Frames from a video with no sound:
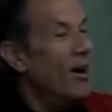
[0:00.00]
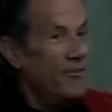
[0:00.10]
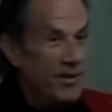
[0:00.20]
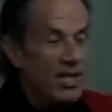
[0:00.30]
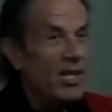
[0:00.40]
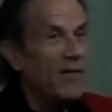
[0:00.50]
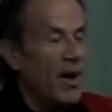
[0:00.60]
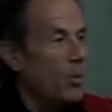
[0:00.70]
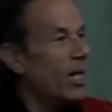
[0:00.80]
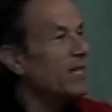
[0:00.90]
A feeling of
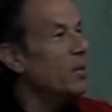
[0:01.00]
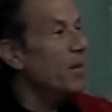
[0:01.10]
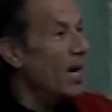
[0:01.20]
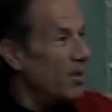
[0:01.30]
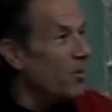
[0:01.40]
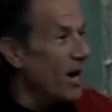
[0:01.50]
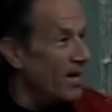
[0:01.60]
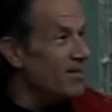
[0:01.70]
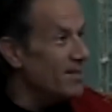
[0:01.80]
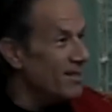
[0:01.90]
I would like to be
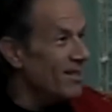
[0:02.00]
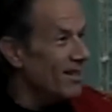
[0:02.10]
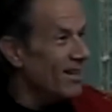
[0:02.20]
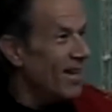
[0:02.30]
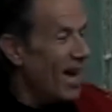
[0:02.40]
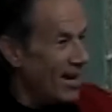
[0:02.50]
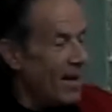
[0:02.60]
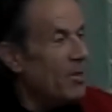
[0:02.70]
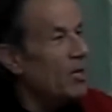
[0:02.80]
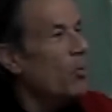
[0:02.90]
otherwise, and
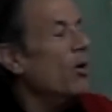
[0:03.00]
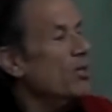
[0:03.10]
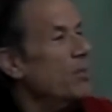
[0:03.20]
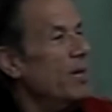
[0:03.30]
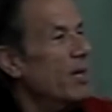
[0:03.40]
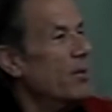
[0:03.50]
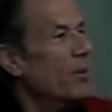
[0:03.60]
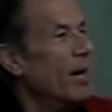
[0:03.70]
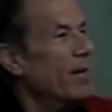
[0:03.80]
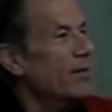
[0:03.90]
I'm going to work to be
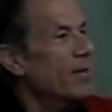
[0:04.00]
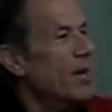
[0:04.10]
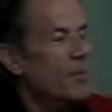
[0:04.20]
otherwise.